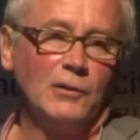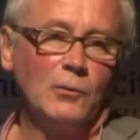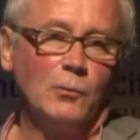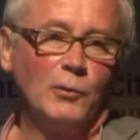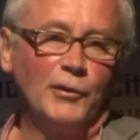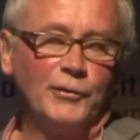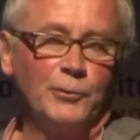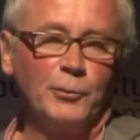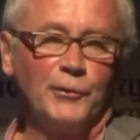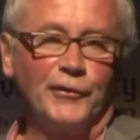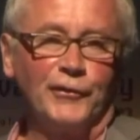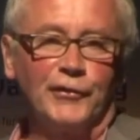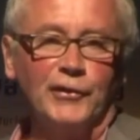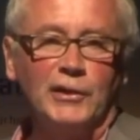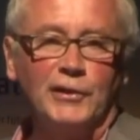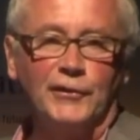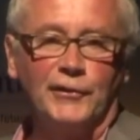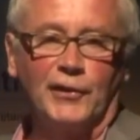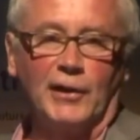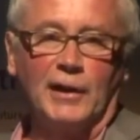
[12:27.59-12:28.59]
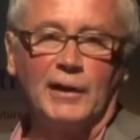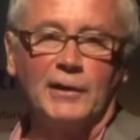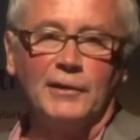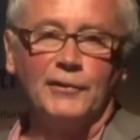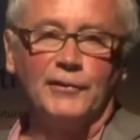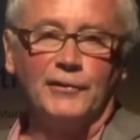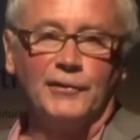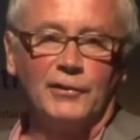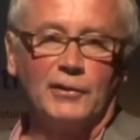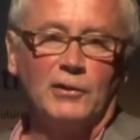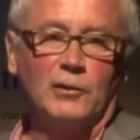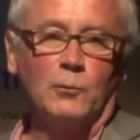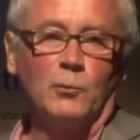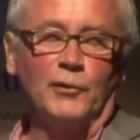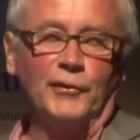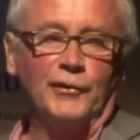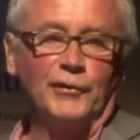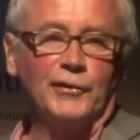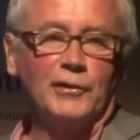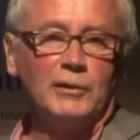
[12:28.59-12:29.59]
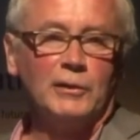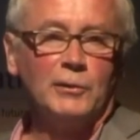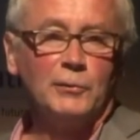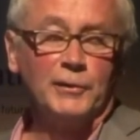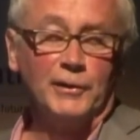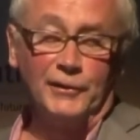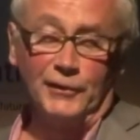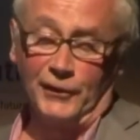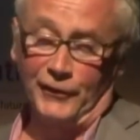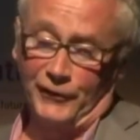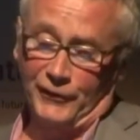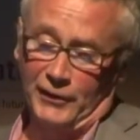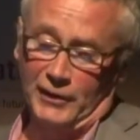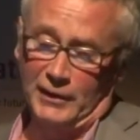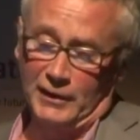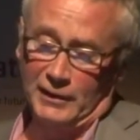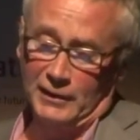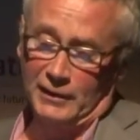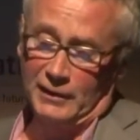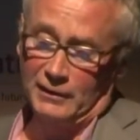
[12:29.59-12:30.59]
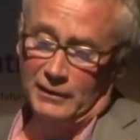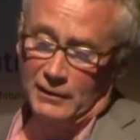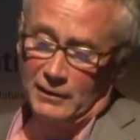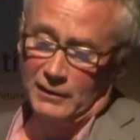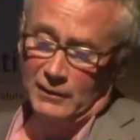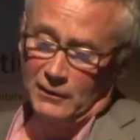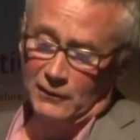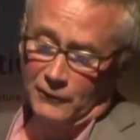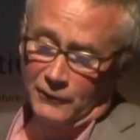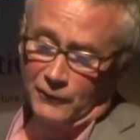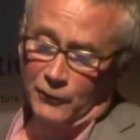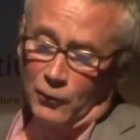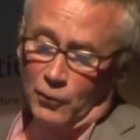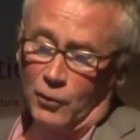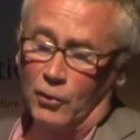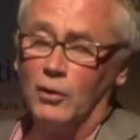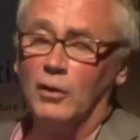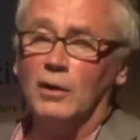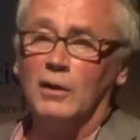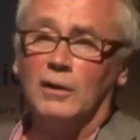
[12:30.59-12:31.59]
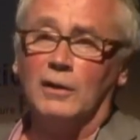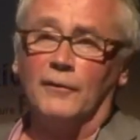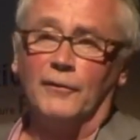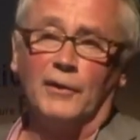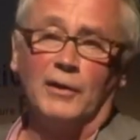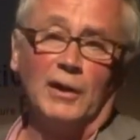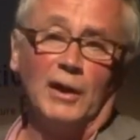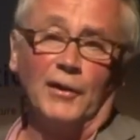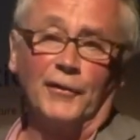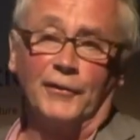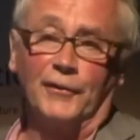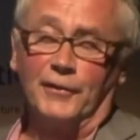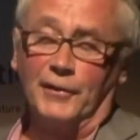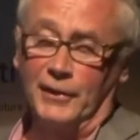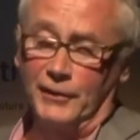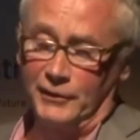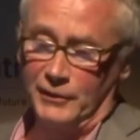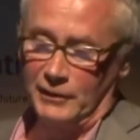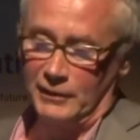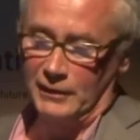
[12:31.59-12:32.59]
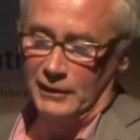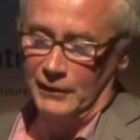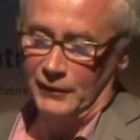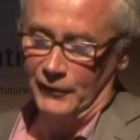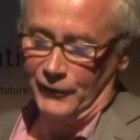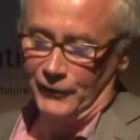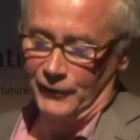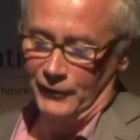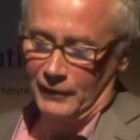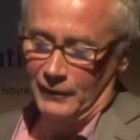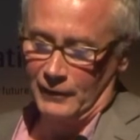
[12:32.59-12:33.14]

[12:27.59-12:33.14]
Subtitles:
which would see change which had eluded us here for the last 30 years.